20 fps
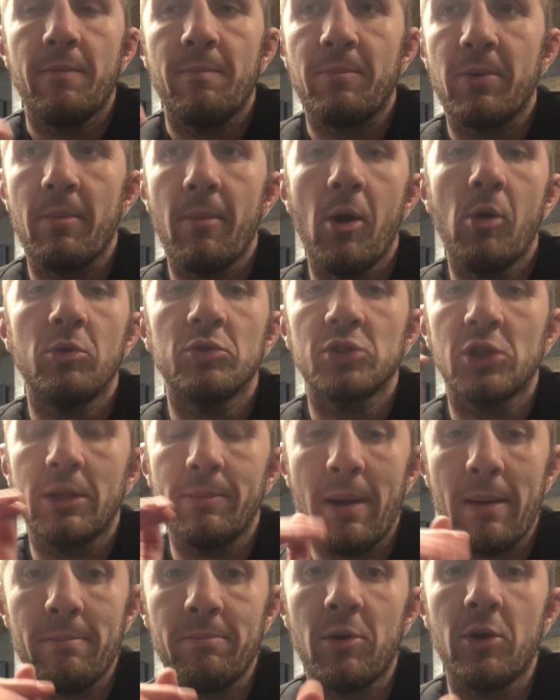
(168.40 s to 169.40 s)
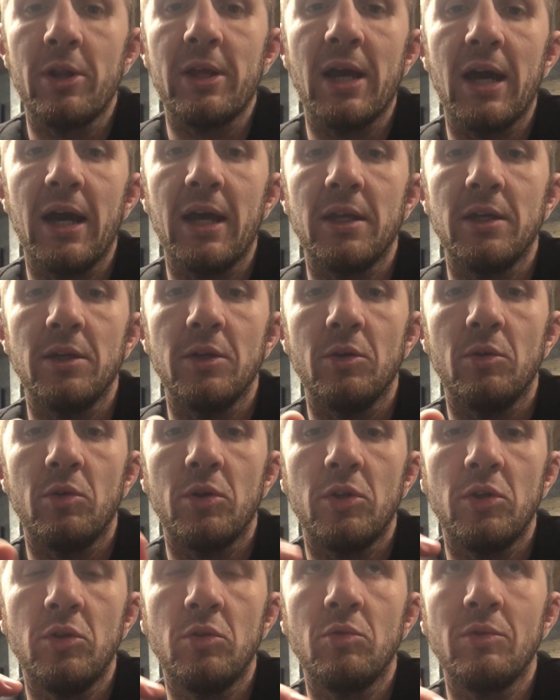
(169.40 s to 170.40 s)
Promoters are going to make money out of you.
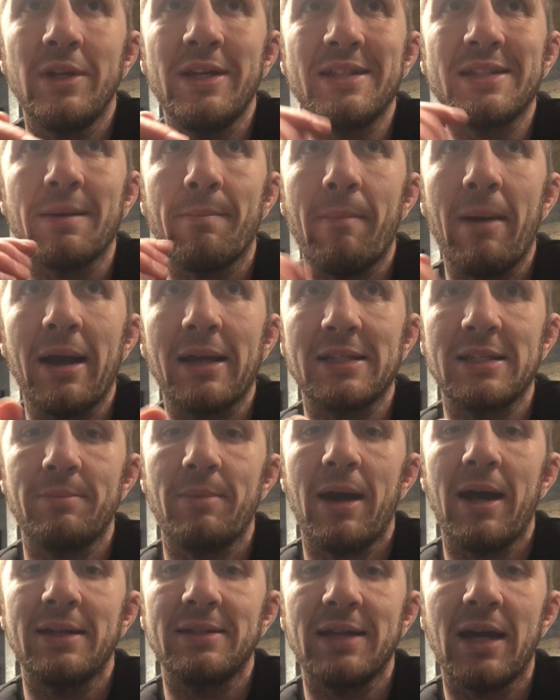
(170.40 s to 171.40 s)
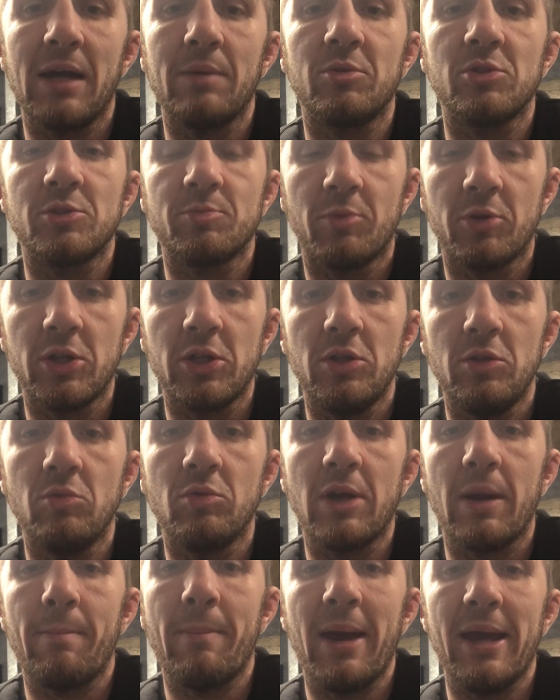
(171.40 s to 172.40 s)
You need to maximise how much money you
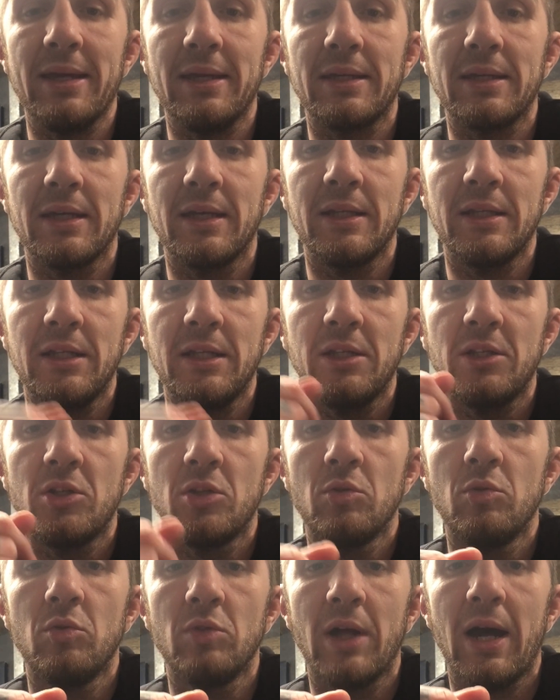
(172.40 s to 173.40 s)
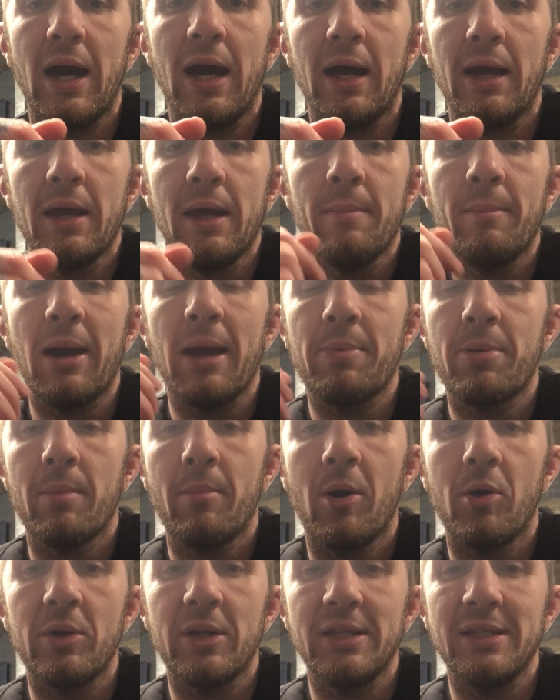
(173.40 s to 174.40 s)
can make, and you do that by
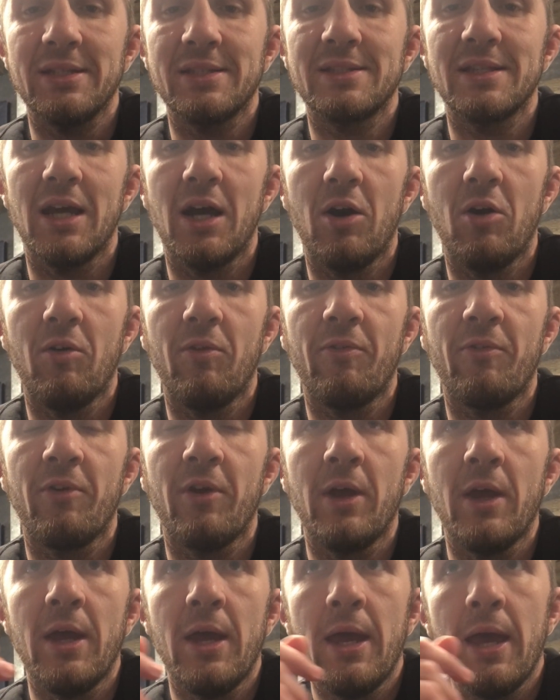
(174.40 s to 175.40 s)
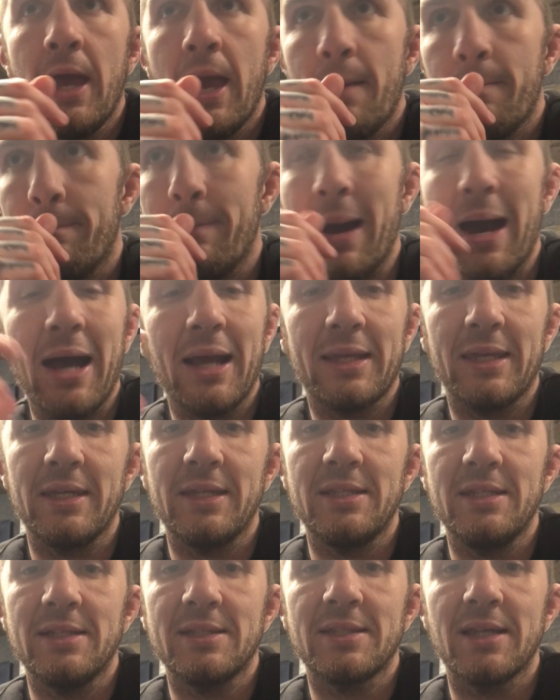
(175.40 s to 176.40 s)
promoting yourself,
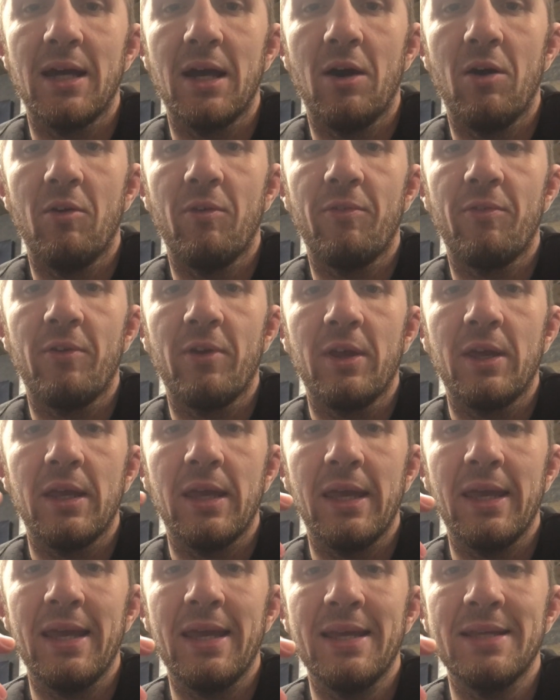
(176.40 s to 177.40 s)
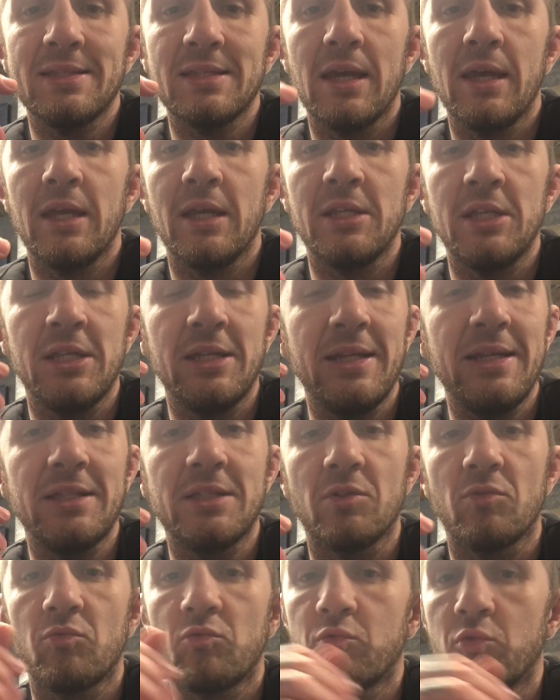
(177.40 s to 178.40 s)
marketing yourself. It is, and you need
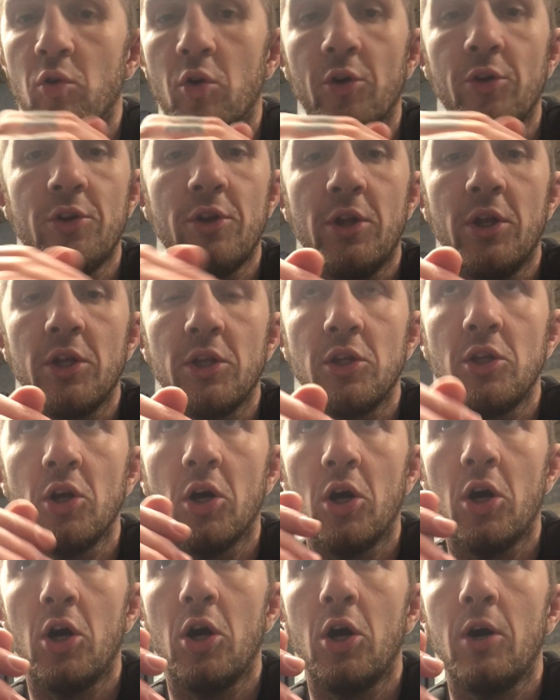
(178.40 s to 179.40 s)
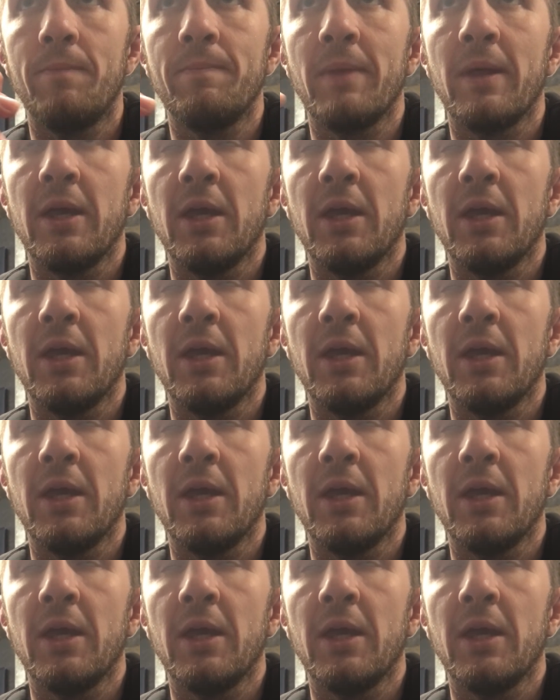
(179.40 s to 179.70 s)
to run your